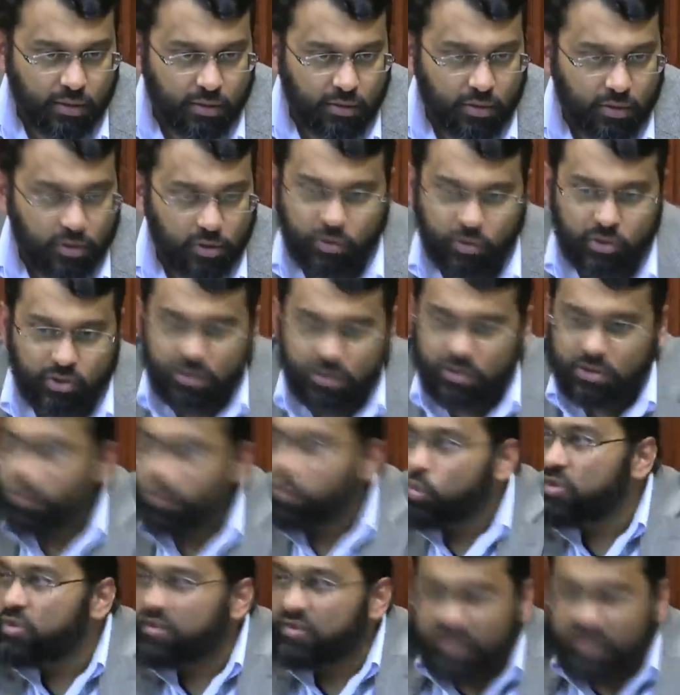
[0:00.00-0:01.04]
You're just
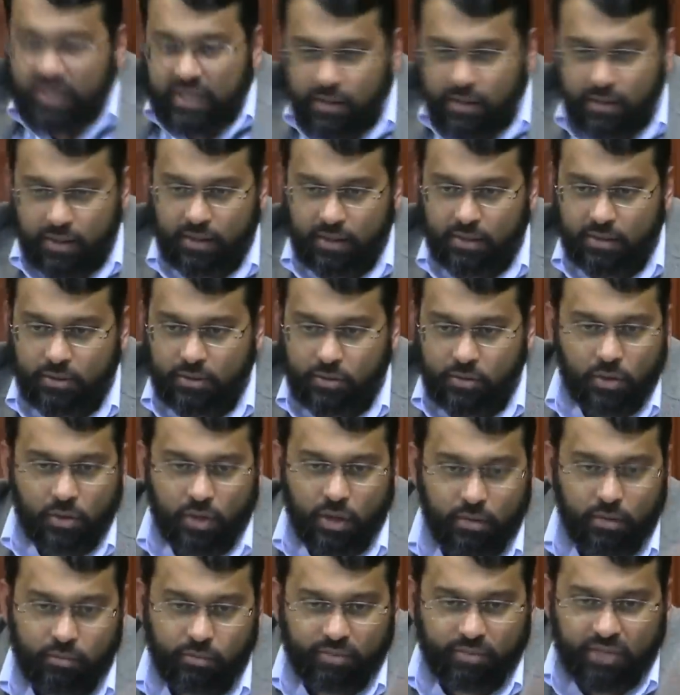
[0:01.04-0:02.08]
seeing it. You're
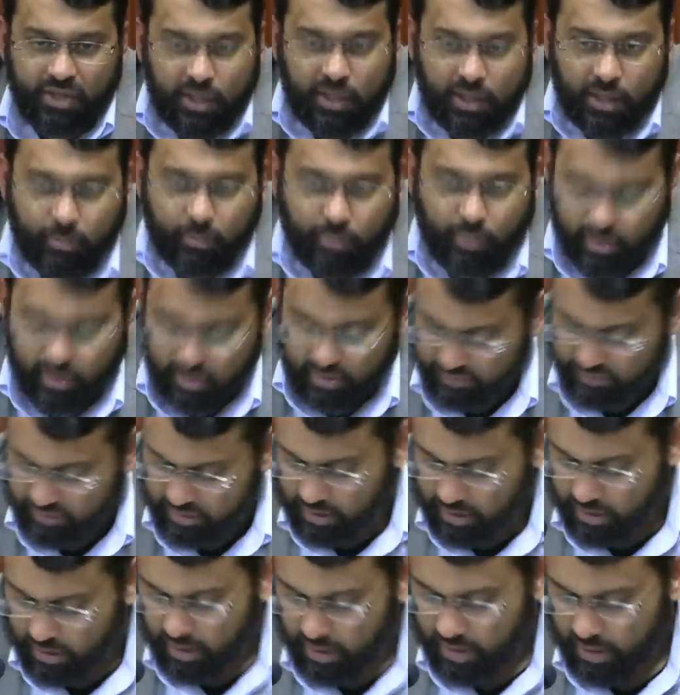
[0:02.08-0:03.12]
not being a part of
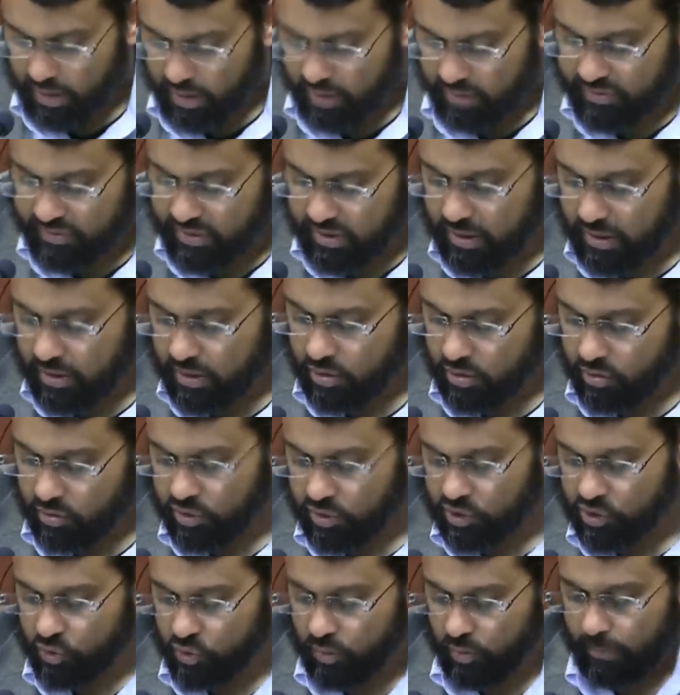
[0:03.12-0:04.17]
the, of the
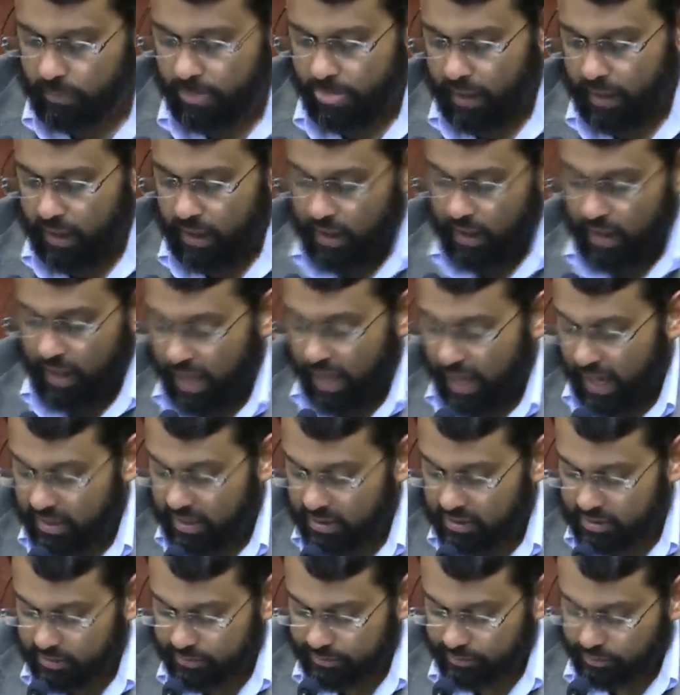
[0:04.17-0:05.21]
ritual.
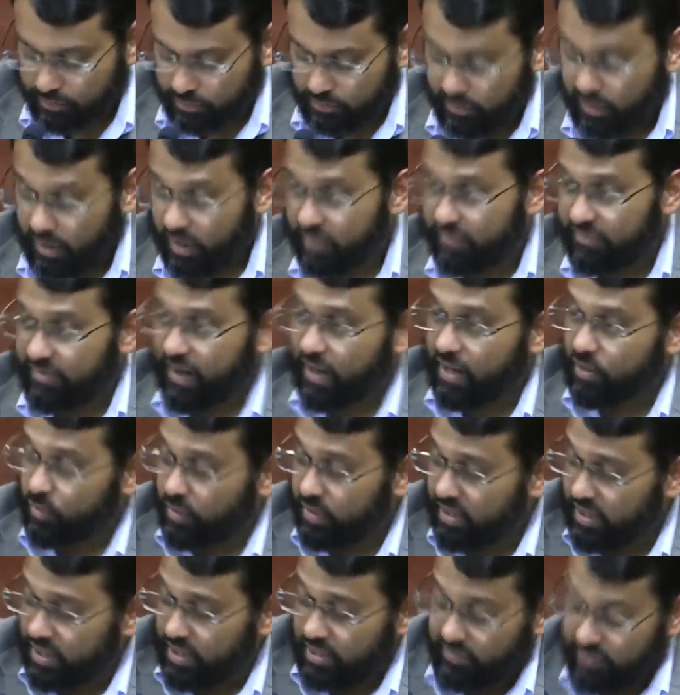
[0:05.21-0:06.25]
And in fact, we
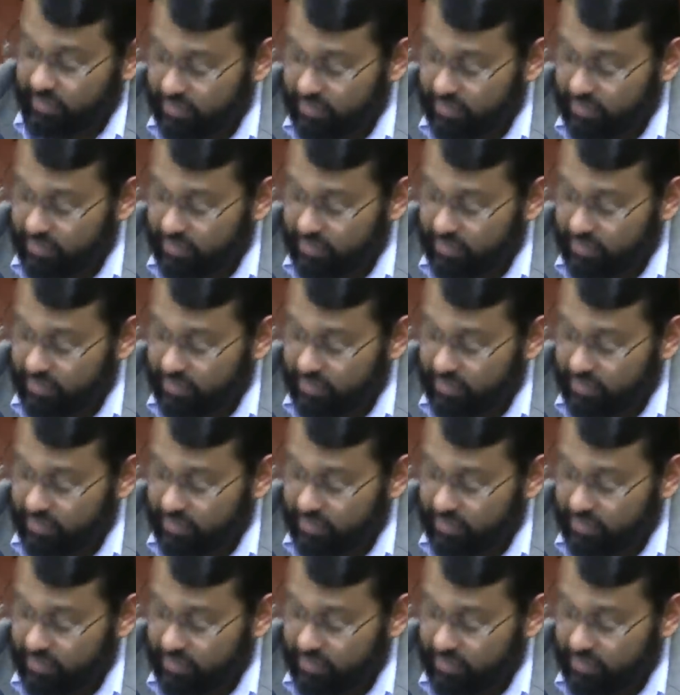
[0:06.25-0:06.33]
can even